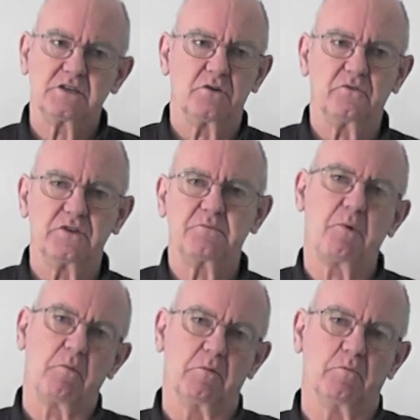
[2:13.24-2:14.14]
solve this
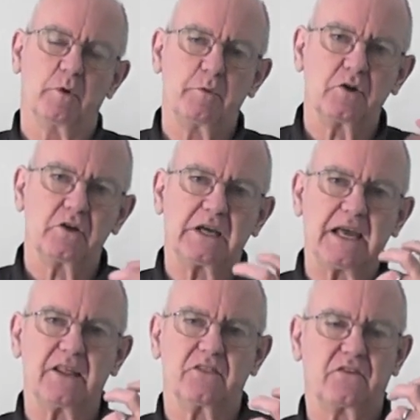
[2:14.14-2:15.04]
problem? Well, we've got to
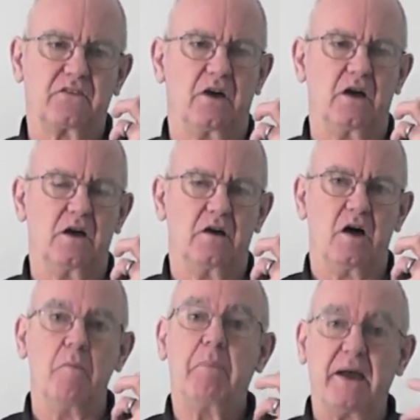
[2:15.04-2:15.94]
get
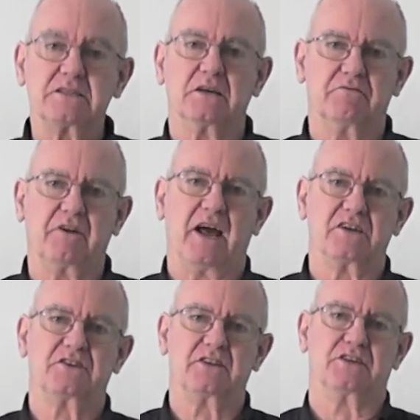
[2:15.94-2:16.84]
a better
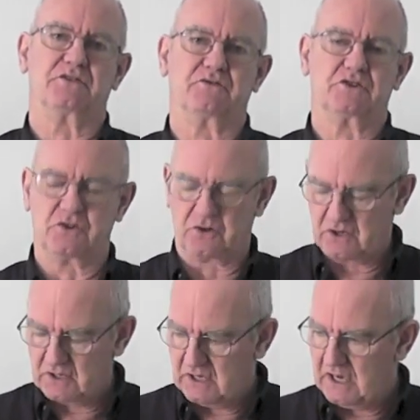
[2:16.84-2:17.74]
flash, that's for sure.
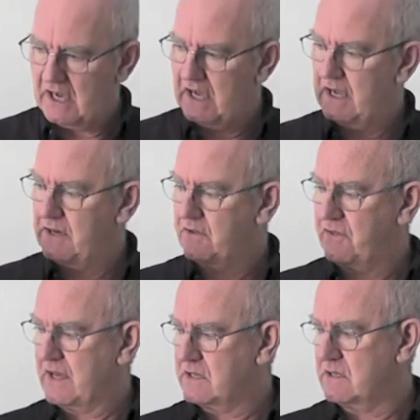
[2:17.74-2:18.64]
And
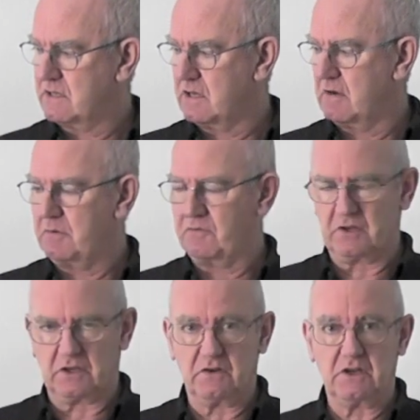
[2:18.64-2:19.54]
that's the type of
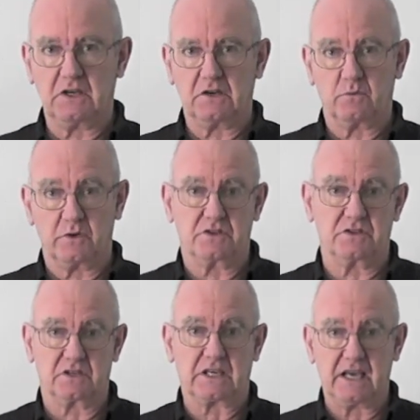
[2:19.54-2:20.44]
thing you need, which
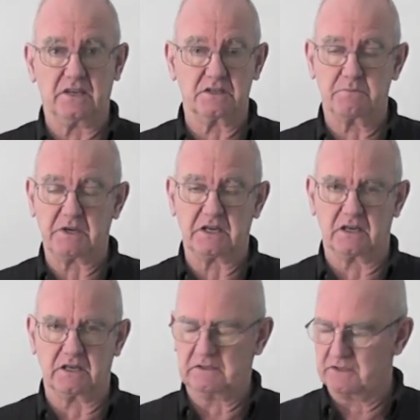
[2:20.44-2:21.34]
is a Canon
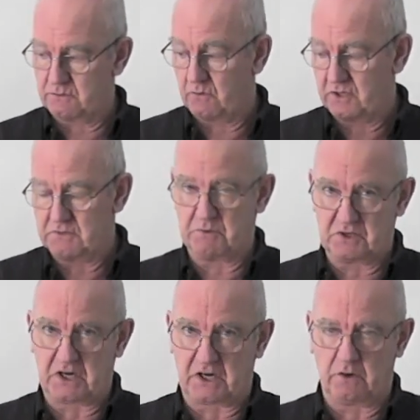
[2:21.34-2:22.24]
speedlight, this
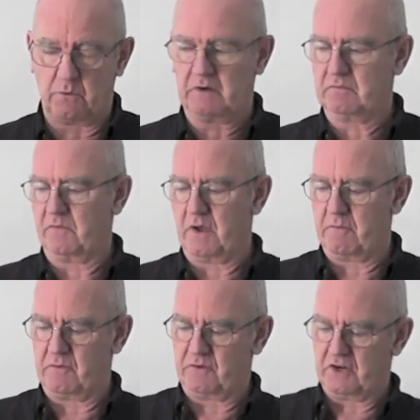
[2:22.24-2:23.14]
particular one. I
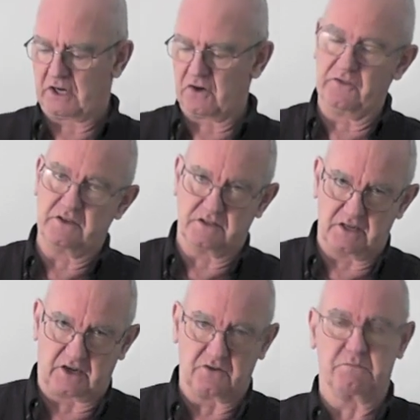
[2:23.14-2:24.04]
mean, for Nikon, there's a
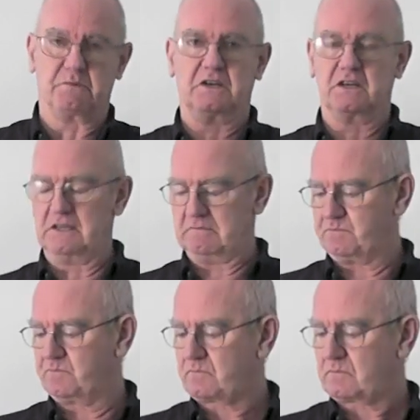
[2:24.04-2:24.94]
Nikon speedlight.